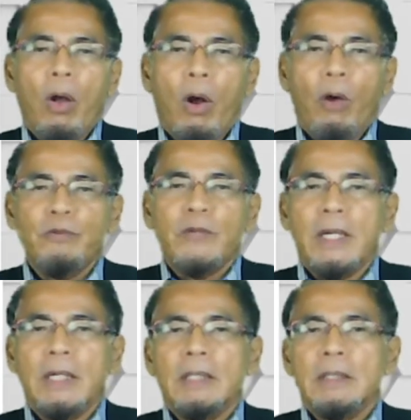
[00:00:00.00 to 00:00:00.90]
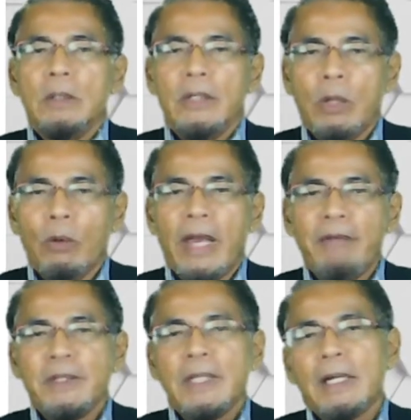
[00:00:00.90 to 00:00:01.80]
of the
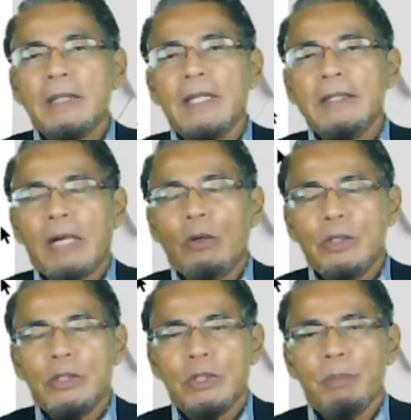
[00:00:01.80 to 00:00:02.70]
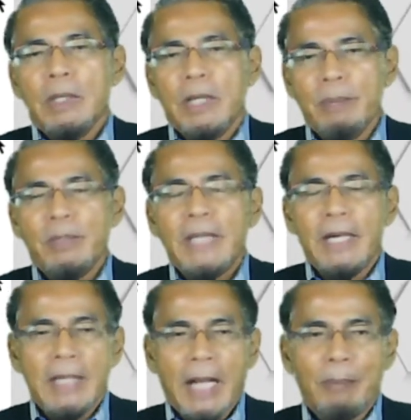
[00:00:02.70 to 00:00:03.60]
Ecolife Integrated Technology
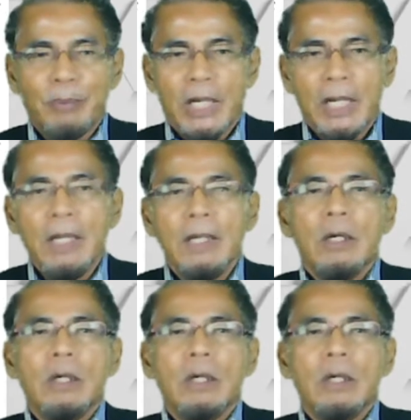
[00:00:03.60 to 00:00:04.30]
Limited, the company,